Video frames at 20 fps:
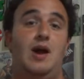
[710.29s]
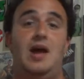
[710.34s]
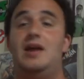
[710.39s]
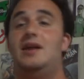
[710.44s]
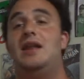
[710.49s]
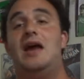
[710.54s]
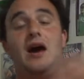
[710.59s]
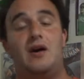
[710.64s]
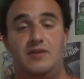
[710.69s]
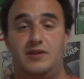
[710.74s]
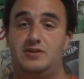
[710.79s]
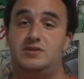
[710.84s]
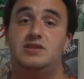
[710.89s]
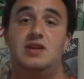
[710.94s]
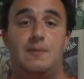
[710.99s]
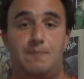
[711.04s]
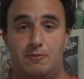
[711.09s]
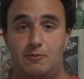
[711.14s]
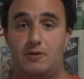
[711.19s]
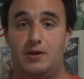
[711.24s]
and now they're
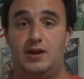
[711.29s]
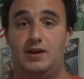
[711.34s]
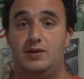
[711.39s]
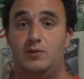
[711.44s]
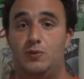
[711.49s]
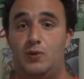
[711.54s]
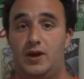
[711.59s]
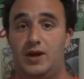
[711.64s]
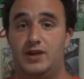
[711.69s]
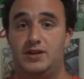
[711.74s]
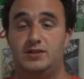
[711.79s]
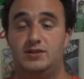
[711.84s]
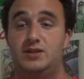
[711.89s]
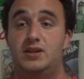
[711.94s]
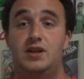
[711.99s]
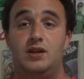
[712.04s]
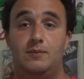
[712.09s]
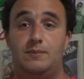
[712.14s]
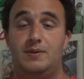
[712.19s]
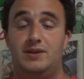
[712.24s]
separating ways,
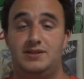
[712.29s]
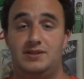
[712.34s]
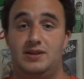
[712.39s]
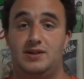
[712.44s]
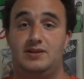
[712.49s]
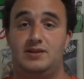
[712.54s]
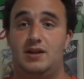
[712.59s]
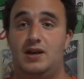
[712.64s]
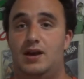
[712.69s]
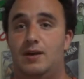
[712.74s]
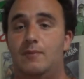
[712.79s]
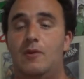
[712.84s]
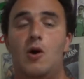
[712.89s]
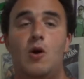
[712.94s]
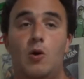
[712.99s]
little bits at a time,